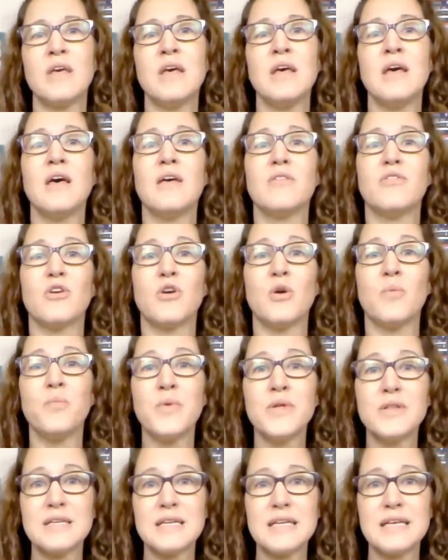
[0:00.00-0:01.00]
their
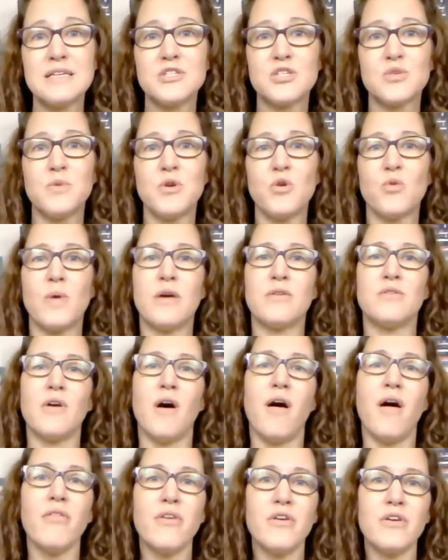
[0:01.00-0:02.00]
ability to be around
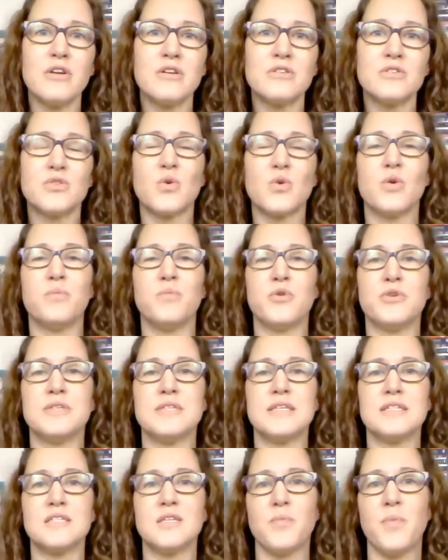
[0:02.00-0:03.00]
others or
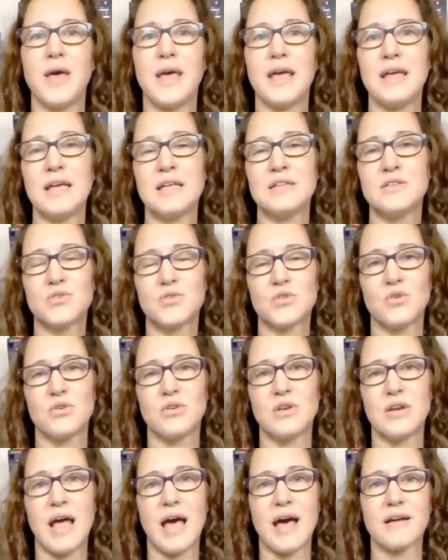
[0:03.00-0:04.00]
participate in
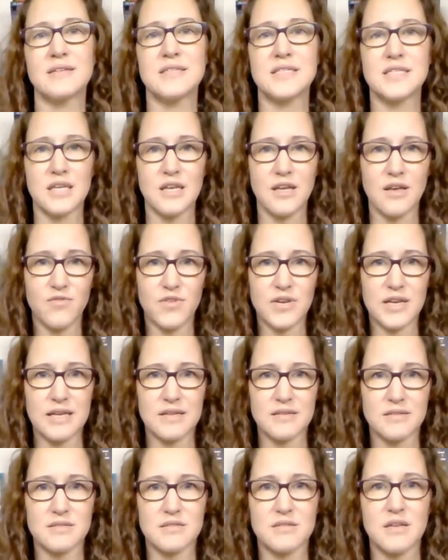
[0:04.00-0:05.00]
certain
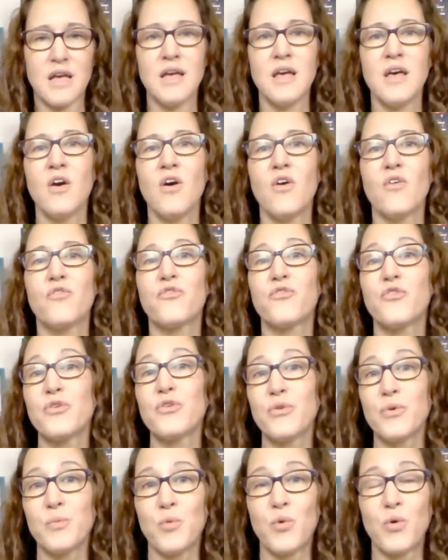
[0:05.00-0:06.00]
activities.
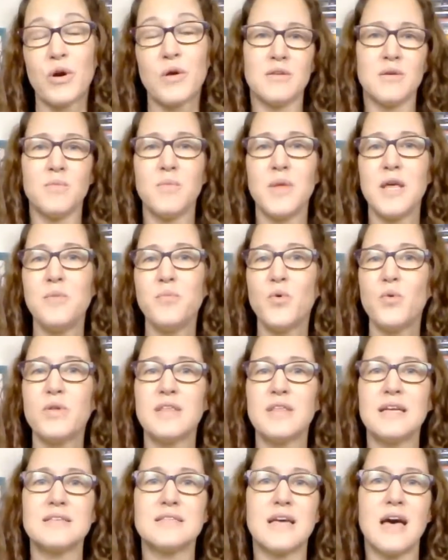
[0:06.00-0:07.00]
Furthermore, people
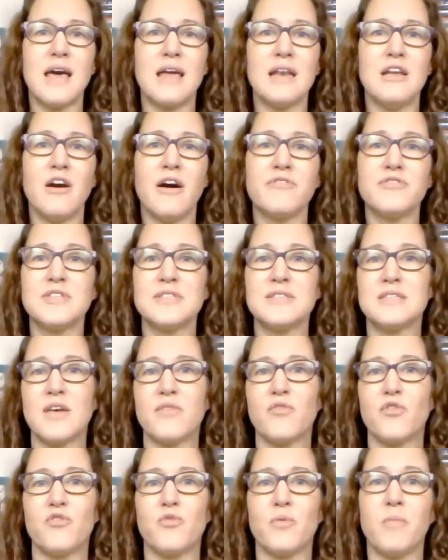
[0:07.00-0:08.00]
with anxiety often
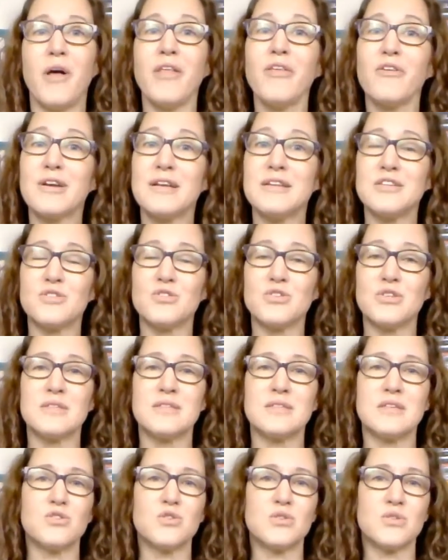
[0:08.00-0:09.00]
suffer from other
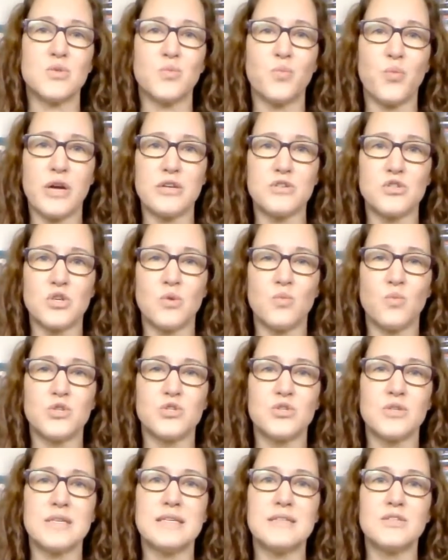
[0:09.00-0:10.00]
conditions such as depression,
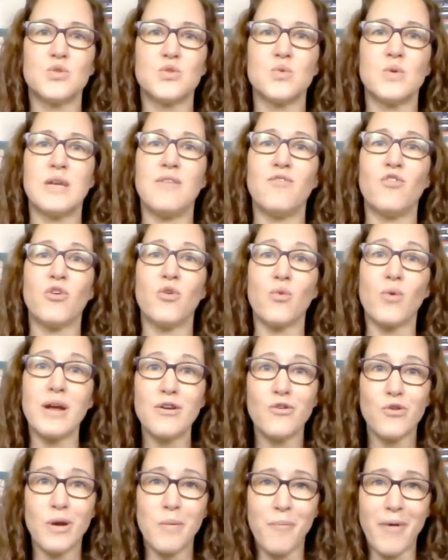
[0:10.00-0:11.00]
which leads to an even
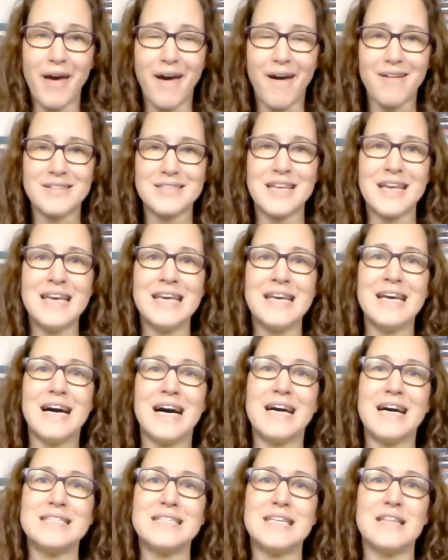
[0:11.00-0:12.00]
greater impact
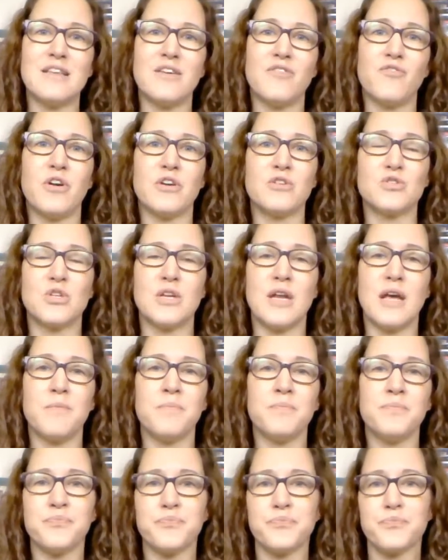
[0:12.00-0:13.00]
on daily functioning.
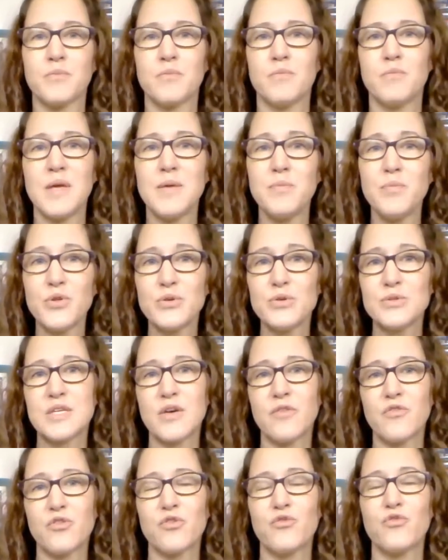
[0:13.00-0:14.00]
People who
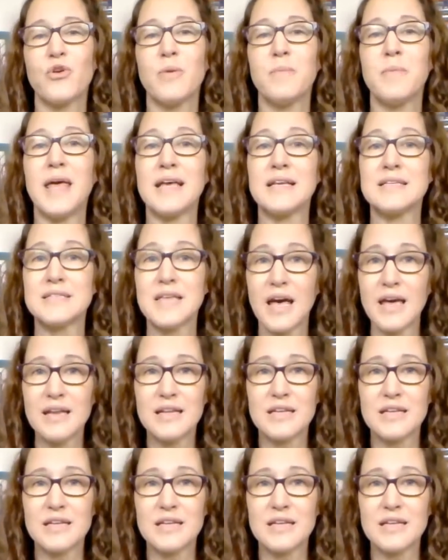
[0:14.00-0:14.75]
suffer from anxiety